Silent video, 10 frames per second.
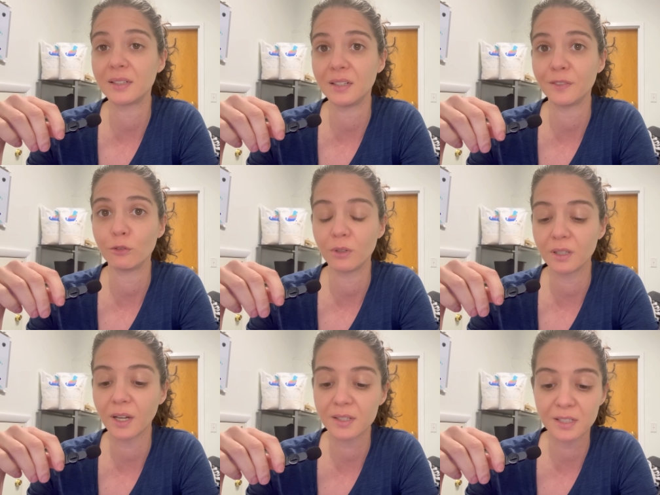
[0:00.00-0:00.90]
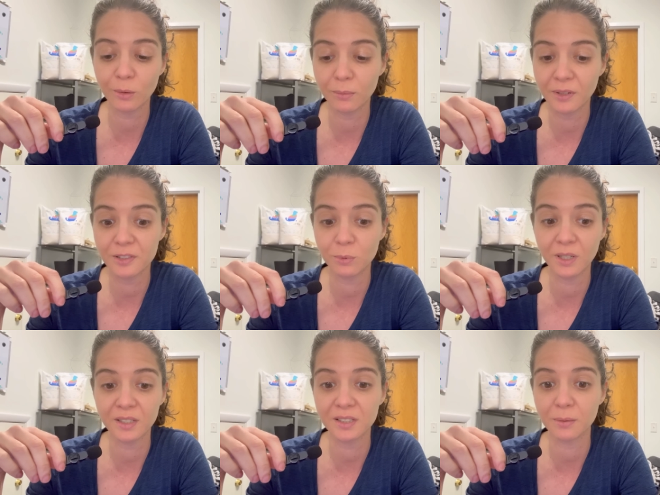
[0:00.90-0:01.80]
I didn't even realize they were myths
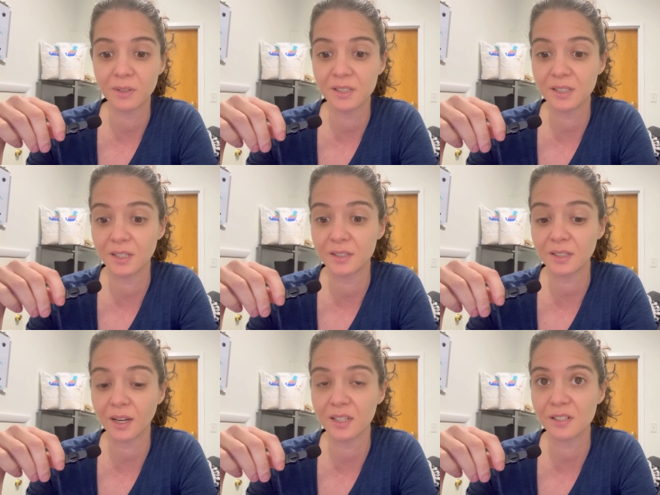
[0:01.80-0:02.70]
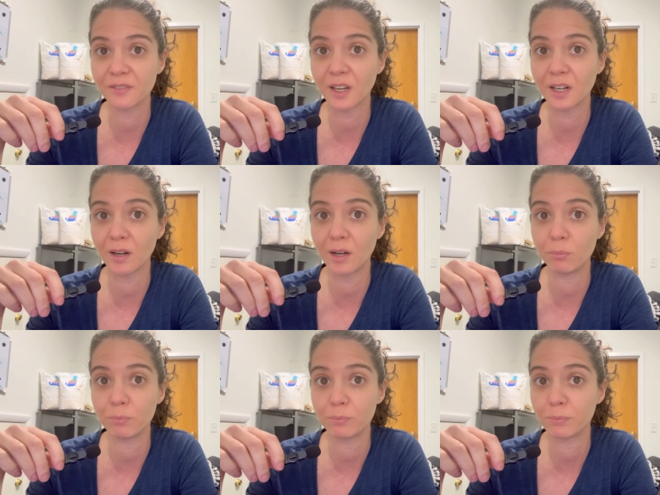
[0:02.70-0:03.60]
because some of these things as a
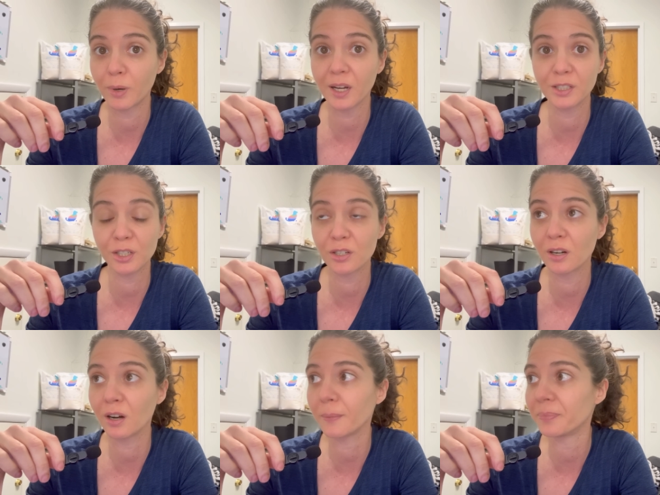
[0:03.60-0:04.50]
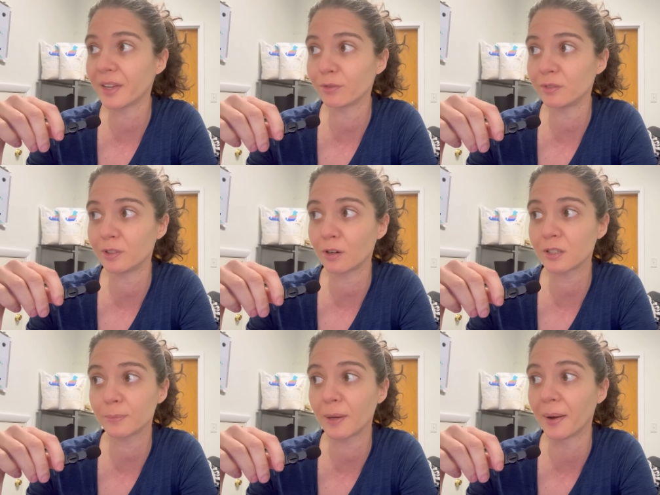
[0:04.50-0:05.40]
veterinary practitioner never even
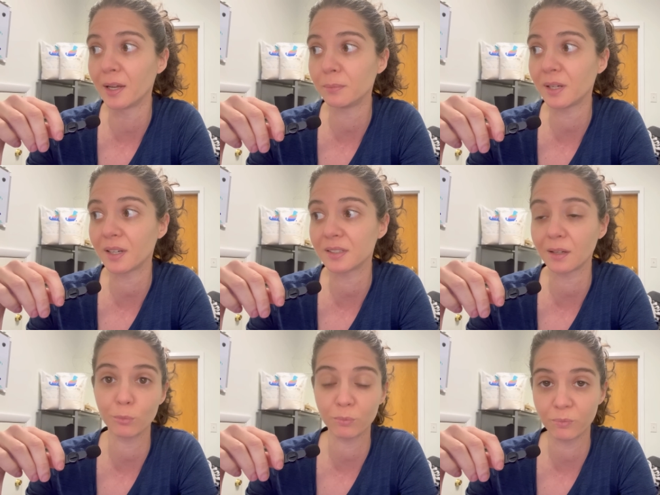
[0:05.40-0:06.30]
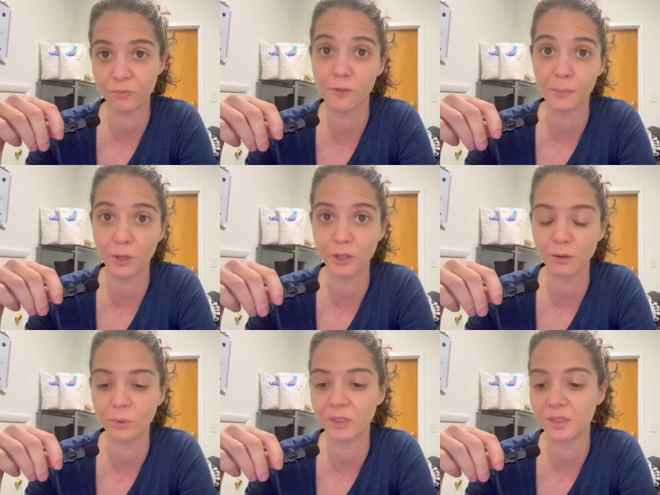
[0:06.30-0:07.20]
crossed my mind because I'm
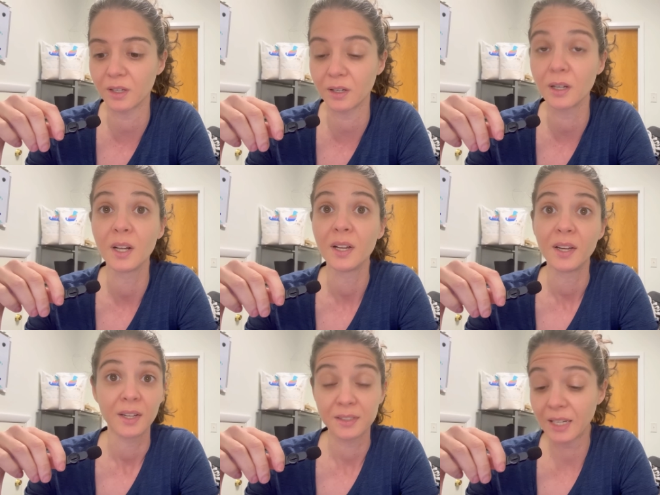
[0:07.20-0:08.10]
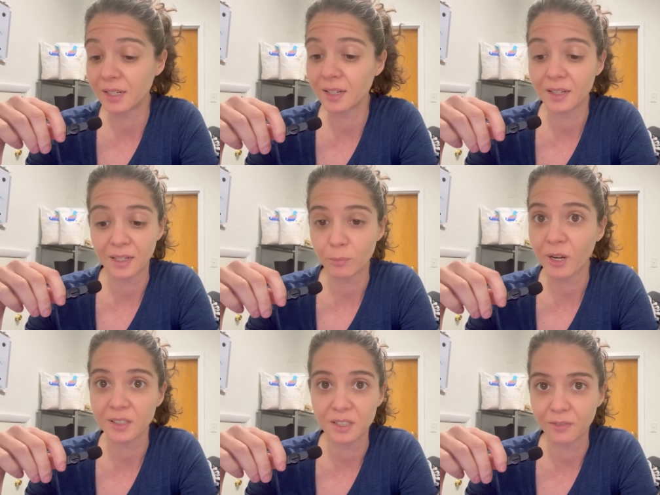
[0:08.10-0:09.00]
familiar with the data and I
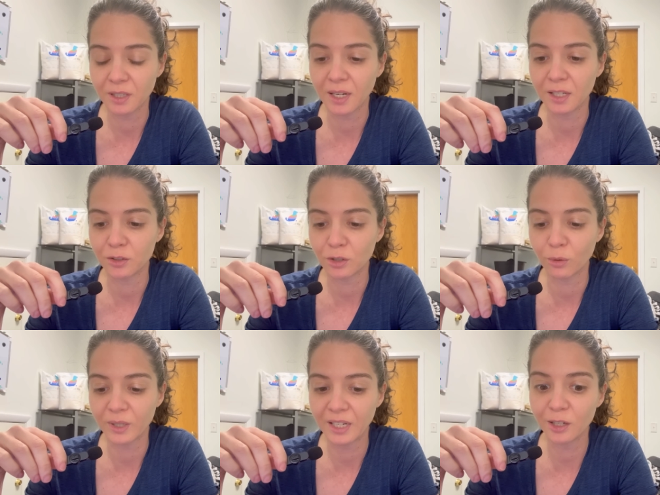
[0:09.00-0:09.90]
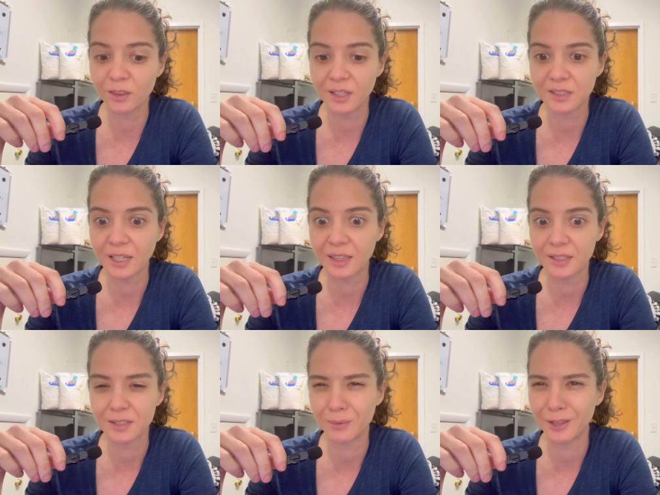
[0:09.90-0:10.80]
practice every day and so when I hear things like
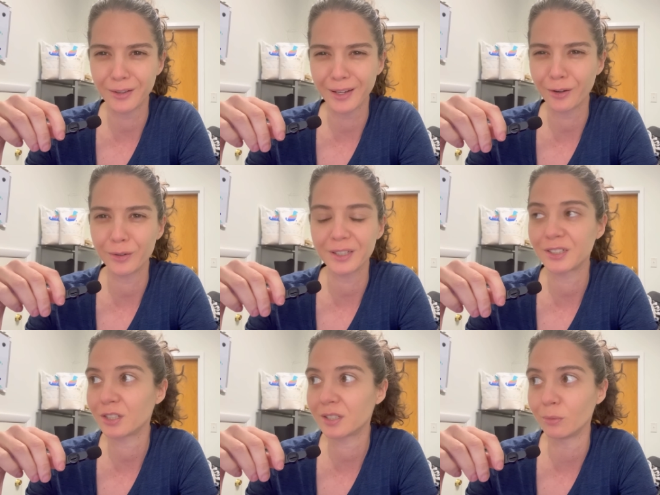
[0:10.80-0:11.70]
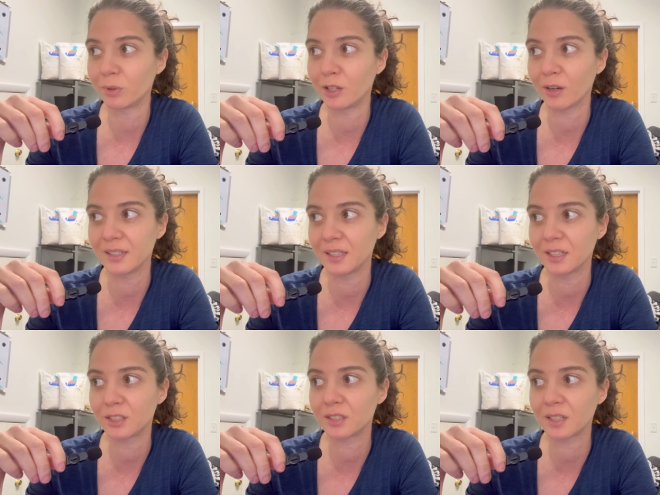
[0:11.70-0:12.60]
this to me they're like oh that's just simply crazy
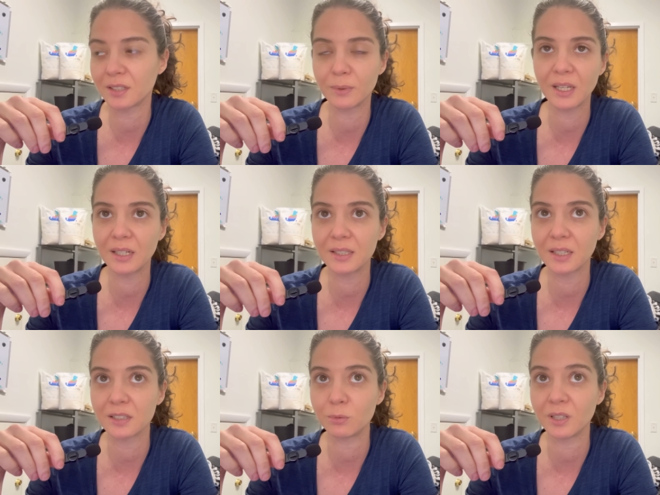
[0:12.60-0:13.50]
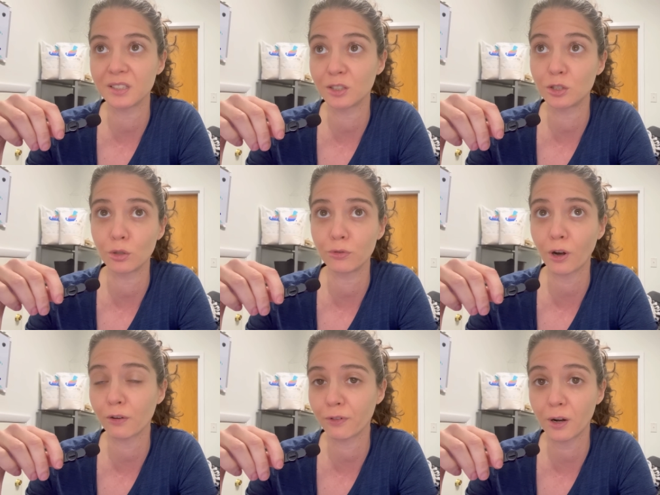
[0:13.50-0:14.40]
that just doesn't make any sense because it's so
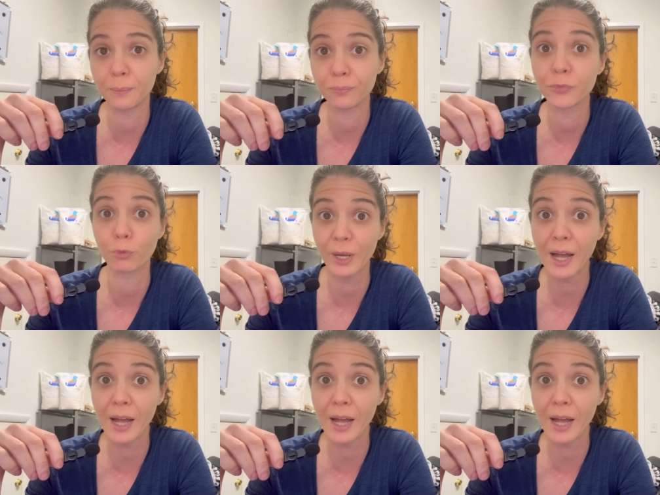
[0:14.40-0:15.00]
far from